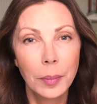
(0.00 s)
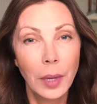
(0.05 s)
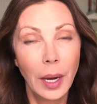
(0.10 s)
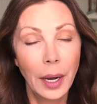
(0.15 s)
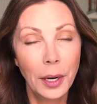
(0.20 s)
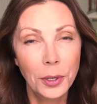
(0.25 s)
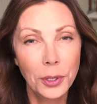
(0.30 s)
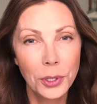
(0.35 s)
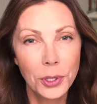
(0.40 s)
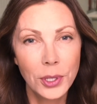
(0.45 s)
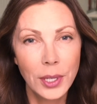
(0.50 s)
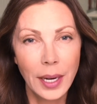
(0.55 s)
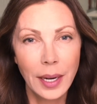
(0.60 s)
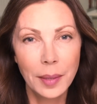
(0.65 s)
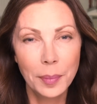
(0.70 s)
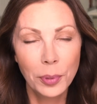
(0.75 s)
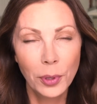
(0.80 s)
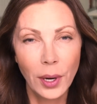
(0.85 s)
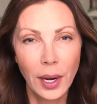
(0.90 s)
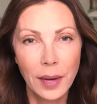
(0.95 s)

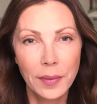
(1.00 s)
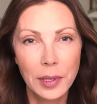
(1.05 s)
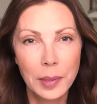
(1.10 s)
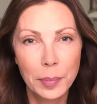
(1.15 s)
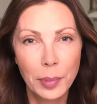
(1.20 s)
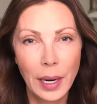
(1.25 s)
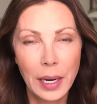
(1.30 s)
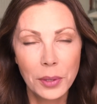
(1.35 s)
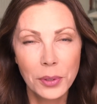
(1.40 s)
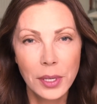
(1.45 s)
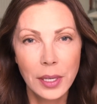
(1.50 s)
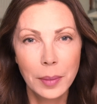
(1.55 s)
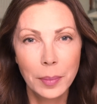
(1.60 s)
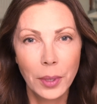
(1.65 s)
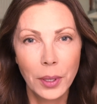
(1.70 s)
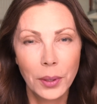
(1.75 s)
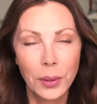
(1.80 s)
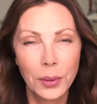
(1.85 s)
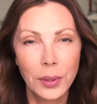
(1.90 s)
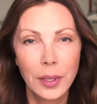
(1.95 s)
Understand private browsing
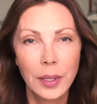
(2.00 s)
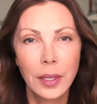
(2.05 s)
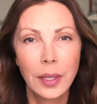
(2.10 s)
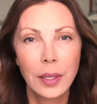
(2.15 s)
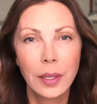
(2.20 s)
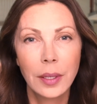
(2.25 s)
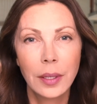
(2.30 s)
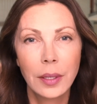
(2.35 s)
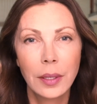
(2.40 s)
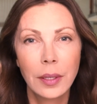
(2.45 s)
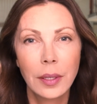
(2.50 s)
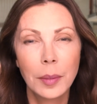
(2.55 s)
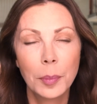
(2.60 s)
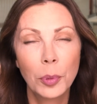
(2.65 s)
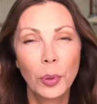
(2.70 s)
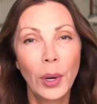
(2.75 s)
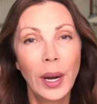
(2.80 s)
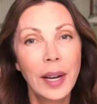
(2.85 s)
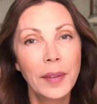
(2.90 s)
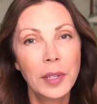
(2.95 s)
mode.
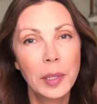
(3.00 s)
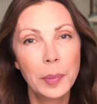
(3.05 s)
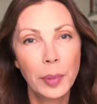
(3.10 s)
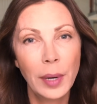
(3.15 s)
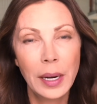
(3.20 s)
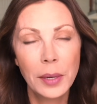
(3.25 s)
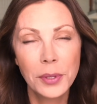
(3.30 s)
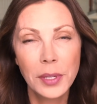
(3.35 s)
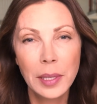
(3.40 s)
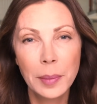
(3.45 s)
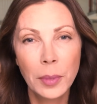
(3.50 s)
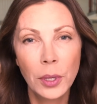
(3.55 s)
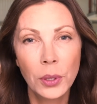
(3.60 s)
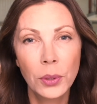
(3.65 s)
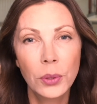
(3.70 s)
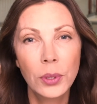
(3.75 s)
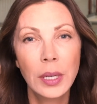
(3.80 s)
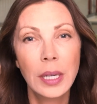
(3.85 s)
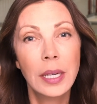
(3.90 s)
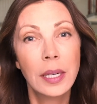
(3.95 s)
Private browsing
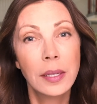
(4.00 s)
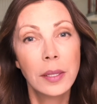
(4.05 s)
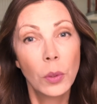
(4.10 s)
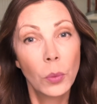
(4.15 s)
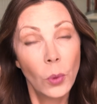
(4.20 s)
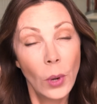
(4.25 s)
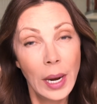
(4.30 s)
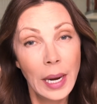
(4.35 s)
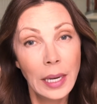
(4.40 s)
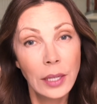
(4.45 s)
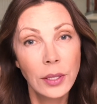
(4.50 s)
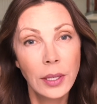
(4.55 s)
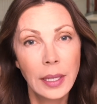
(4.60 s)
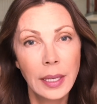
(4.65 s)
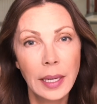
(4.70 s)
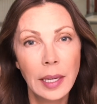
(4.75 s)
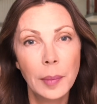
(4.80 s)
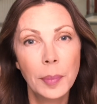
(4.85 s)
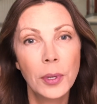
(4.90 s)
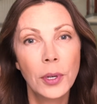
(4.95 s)
mode is a way to
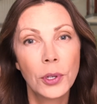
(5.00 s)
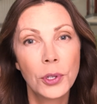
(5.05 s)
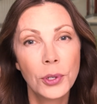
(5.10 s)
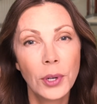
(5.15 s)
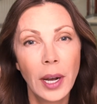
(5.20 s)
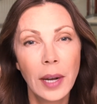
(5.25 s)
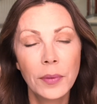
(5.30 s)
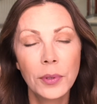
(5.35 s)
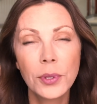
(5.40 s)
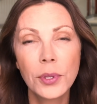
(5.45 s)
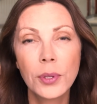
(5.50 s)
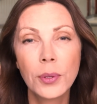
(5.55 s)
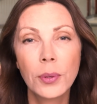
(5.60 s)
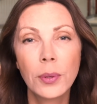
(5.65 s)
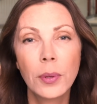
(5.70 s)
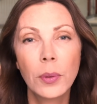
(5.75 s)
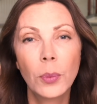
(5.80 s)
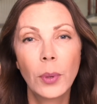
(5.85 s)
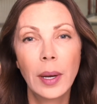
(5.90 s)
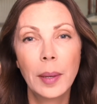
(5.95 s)
keep your travels
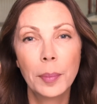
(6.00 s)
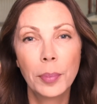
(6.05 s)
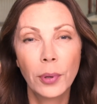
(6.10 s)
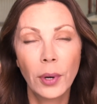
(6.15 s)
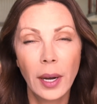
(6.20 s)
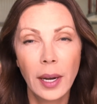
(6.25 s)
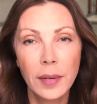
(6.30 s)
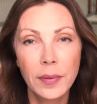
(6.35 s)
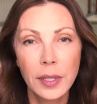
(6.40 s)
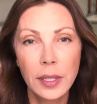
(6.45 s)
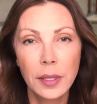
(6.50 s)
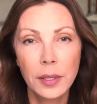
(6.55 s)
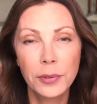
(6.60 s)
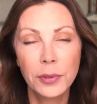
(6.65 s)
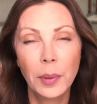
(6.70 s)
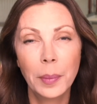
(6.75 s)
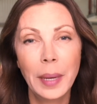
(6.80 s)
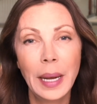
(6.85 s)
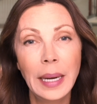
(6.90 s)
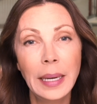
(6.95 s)
through the web private
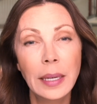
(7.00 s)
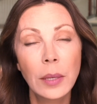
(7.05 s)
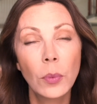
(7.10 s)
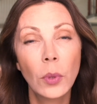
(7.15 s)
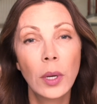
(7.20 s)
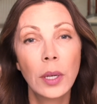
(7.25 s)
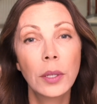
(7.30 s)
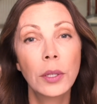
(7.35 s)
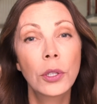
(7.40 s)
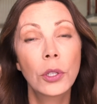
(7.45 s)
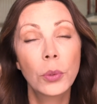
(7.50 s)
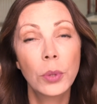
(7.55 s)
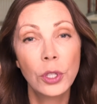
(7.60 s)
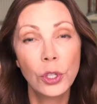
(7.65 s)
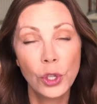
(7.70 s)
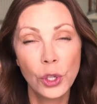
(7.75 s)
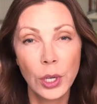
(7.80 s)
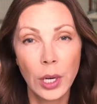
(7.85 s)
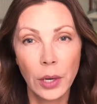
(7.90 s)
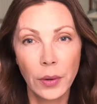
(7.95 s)
from anyone who is
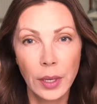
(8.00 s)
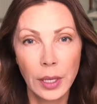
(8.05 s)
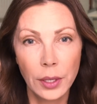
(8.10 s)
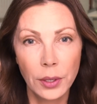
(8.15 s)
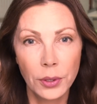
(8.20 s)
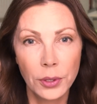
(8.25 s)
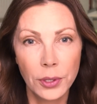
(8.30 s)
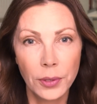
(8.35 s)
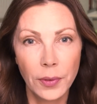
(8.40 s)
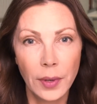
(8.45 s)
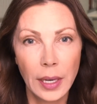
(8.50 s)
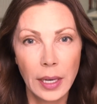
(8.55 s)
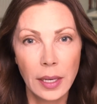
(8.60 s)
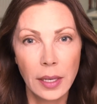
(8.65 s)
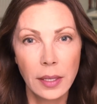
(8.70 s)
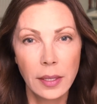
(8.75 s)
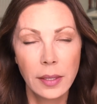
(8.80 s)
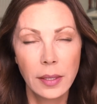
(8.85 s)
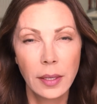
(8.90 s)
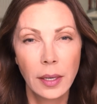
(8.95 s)
sharing your
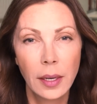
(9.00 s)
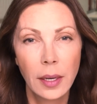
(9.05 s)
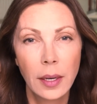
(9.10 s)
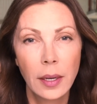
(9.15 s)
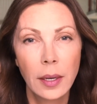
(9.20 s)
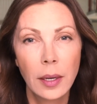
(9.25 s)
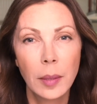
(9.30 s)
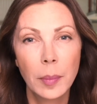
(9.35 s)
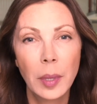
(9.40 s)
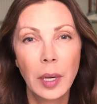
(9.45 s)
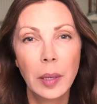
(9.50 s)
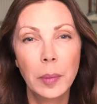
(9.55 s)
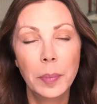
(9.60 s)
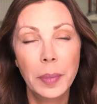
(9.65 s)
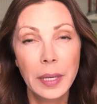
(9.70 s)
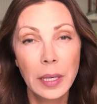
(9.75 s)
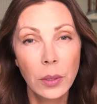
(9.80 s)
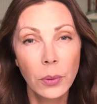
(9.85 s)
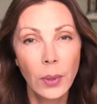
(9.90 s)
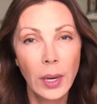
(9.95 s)
device. But
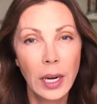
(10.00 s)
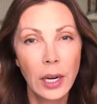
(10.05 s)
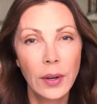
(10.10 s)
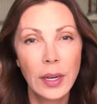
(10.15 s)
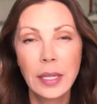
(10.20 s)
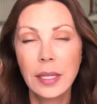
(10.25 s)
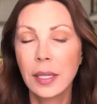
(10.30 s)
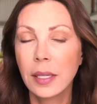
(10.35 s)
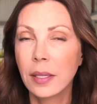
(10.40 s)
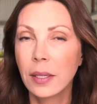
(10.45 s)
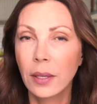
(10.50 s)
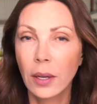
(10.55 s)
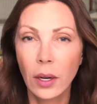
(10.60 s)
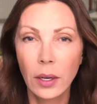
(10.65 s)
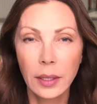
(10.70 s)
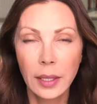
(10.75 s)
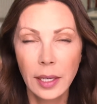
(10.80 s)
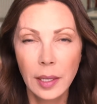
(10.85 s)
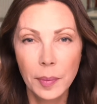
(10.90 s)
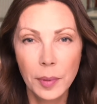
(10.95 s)
be aware it does
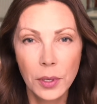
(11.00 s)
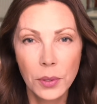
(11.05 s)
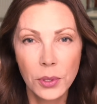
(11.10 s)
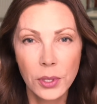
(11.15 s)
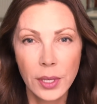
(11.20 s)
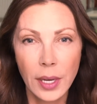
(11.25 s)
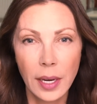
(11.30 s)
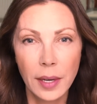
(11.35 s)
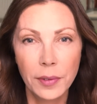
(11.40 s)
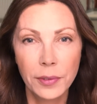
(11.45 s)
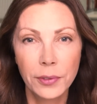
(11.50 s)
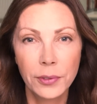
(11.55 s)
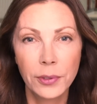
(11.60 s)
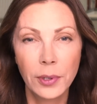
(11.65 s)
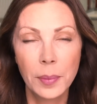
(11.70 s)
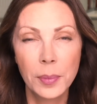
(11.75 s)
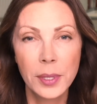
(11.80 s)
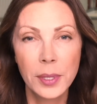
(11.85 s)
not keep you safe from